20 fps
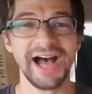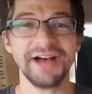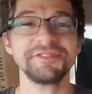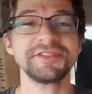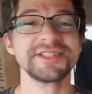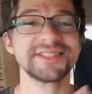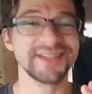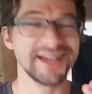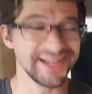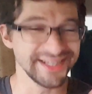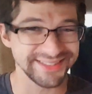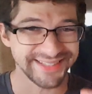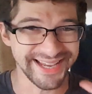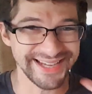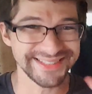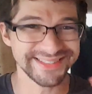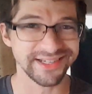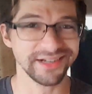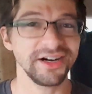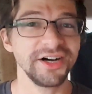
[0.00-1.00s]
I've designed
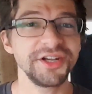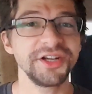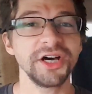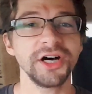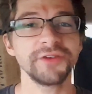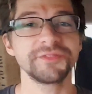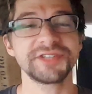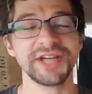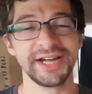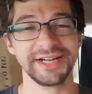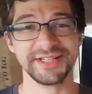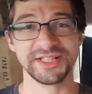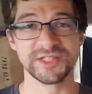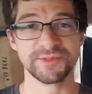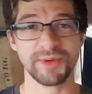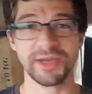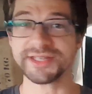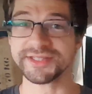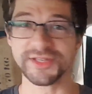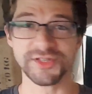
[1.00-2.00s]
a ton of tiny
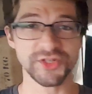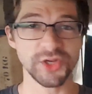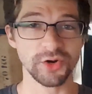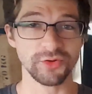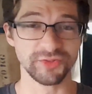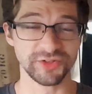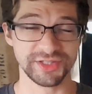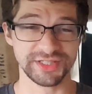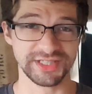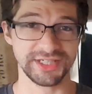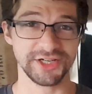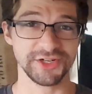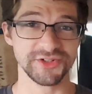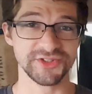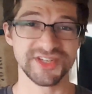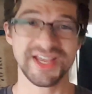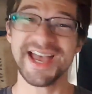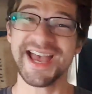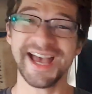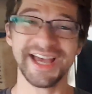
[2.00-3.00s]
spaces over the years,